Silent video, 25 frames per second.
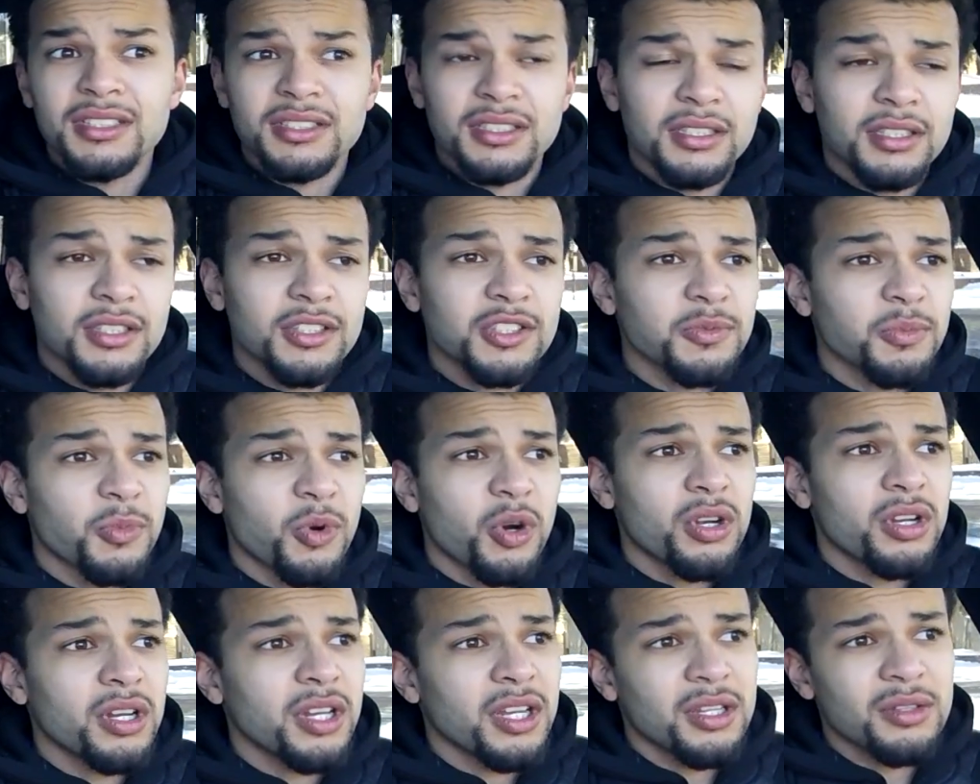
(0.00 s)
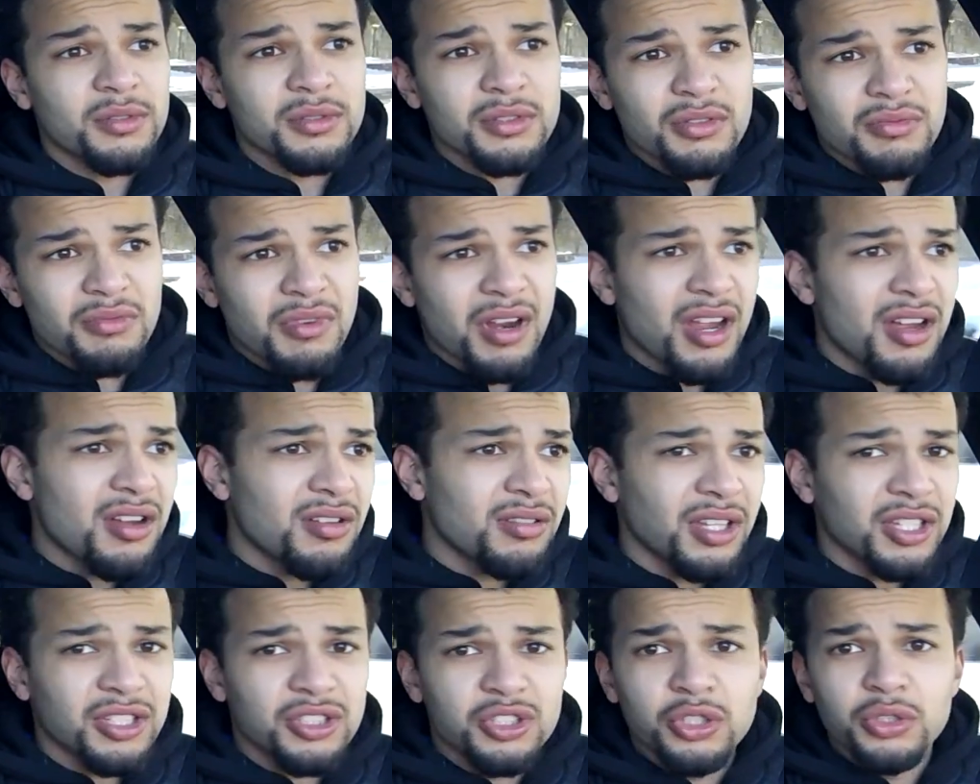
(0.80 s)
and this morning it was around
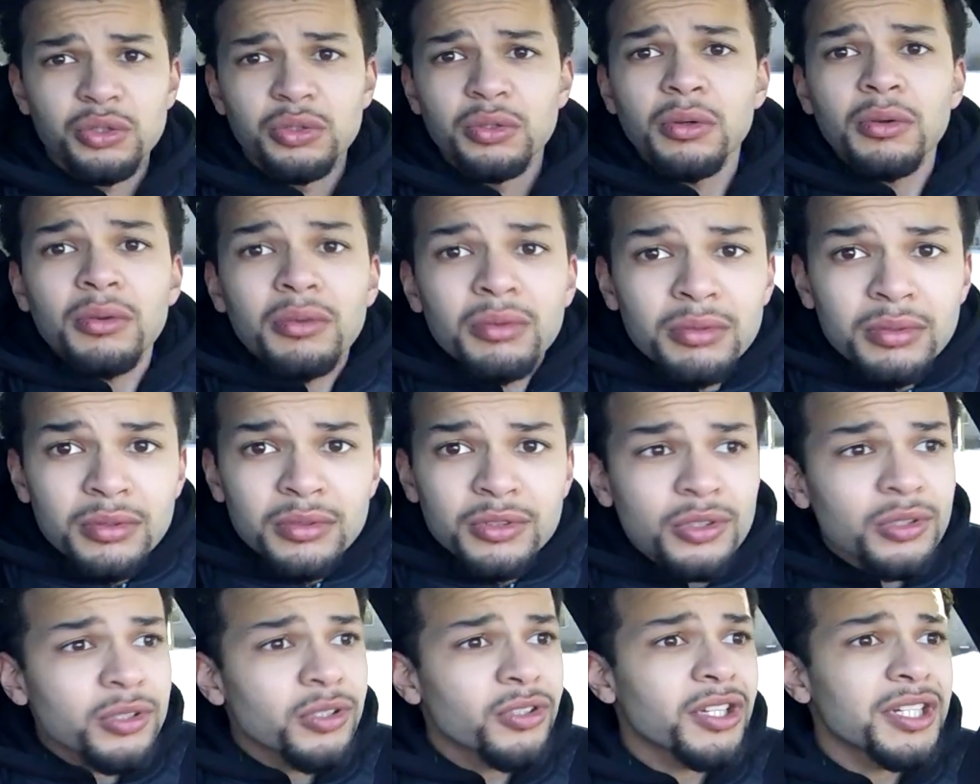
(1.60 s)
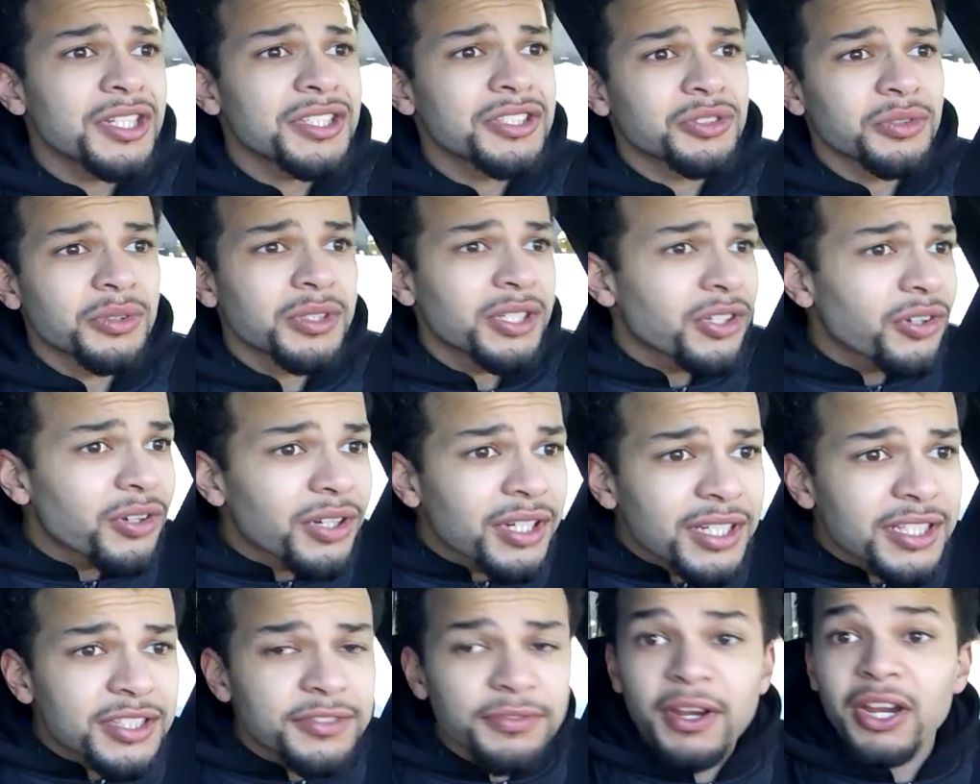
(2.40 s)
like 2 degrees, 3
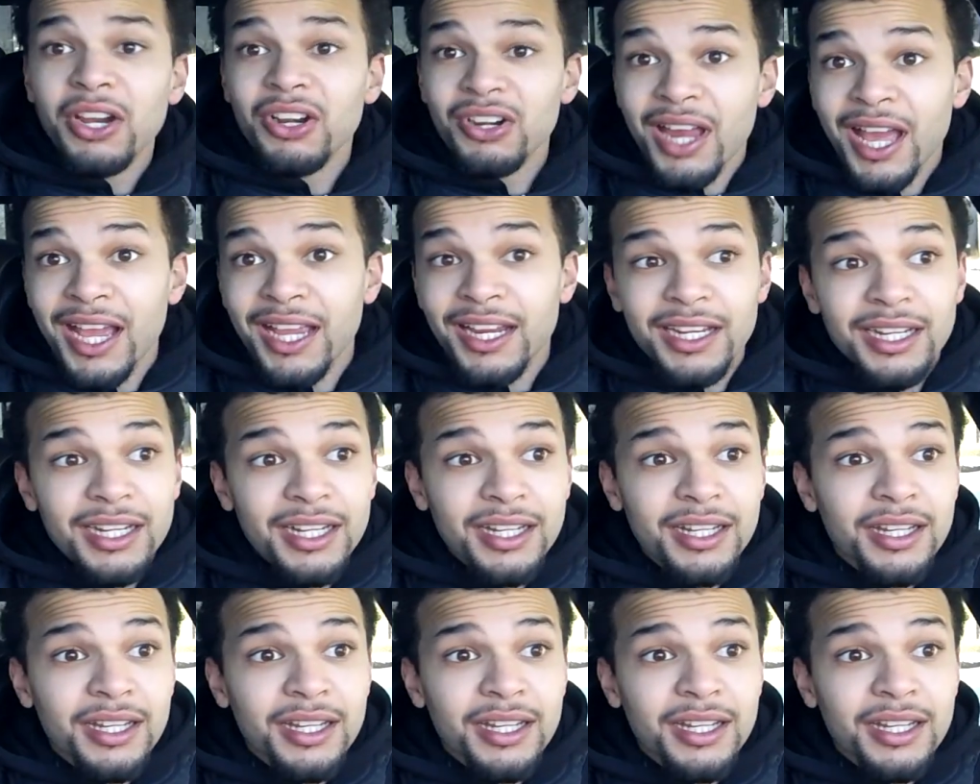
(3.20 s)
degrees Fahrenheit.